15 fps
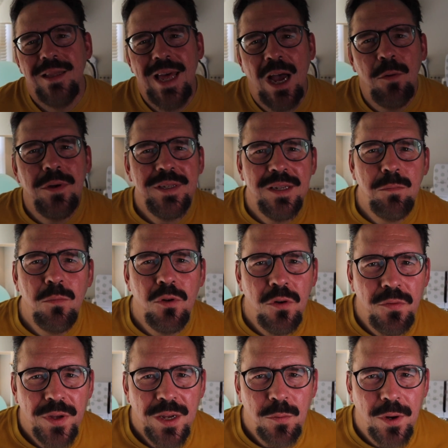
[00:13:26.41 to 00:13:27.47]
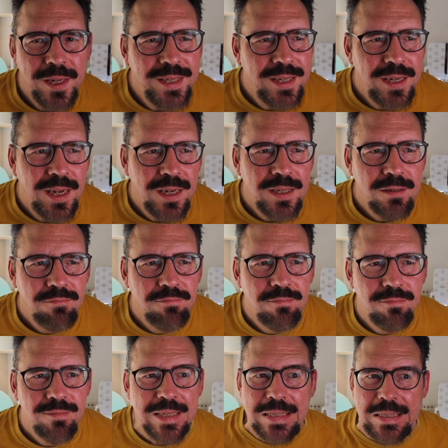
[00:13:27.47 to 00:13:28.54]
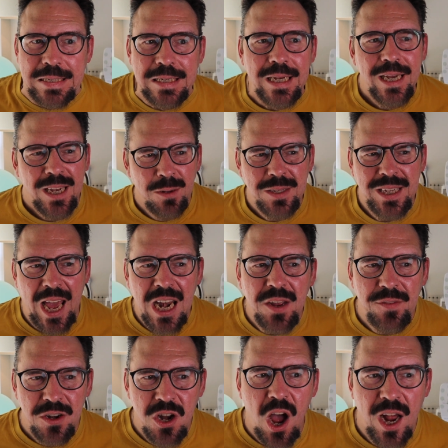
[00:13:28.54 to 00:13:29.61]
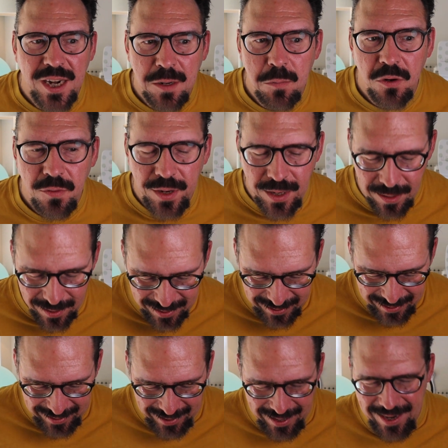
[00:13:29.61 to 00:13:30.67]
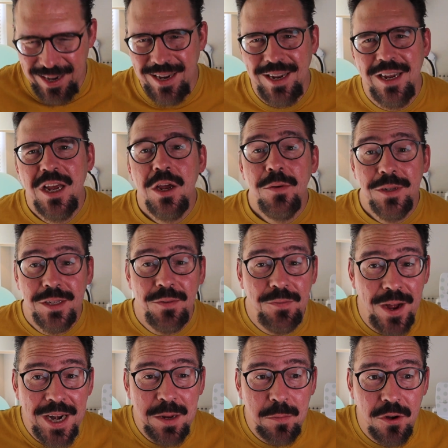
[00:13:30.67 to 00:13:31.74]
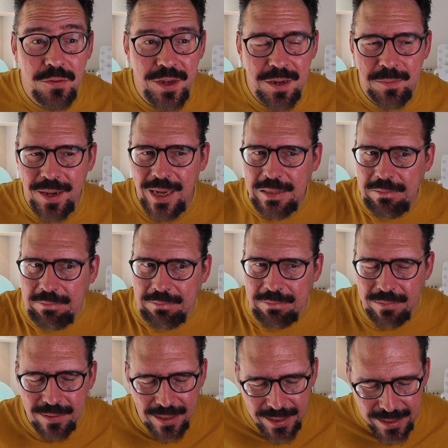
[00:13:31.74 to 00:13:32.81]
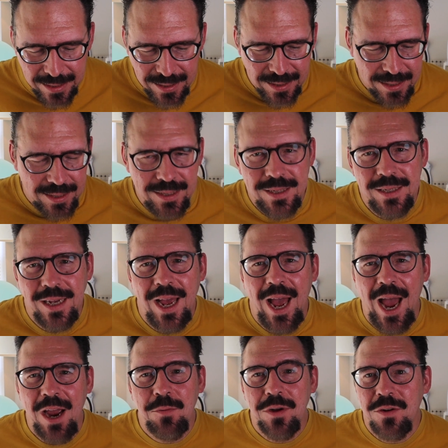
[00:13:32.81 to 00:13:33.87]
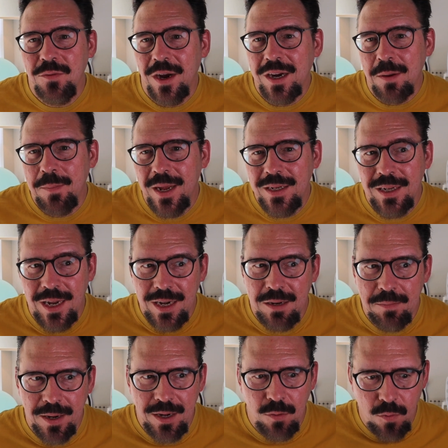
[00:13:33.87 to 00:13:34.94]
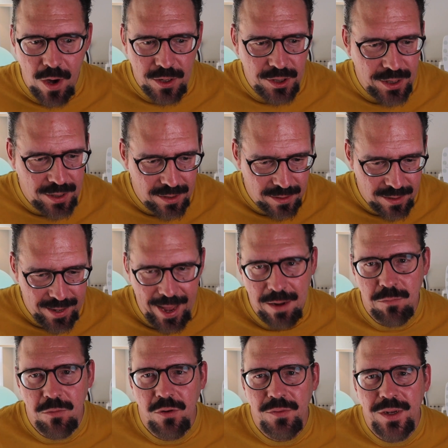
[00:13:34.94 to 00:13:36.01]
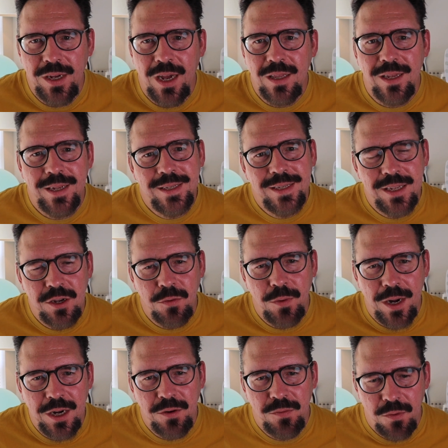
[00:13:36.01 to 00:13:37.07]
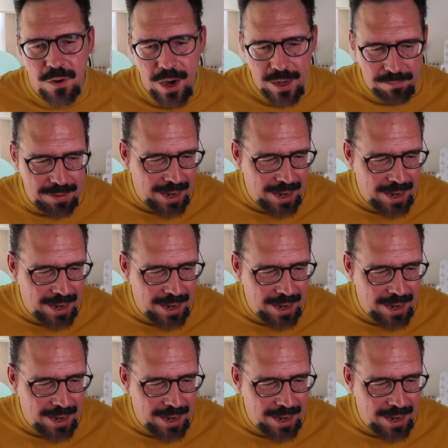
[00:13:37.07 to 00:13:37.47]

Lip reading: That was a movie, wasn't it? It's kind of a naughty movie. It was a funny movie, but I wouldn't recommend anybody watching that movie unless they're ready for it.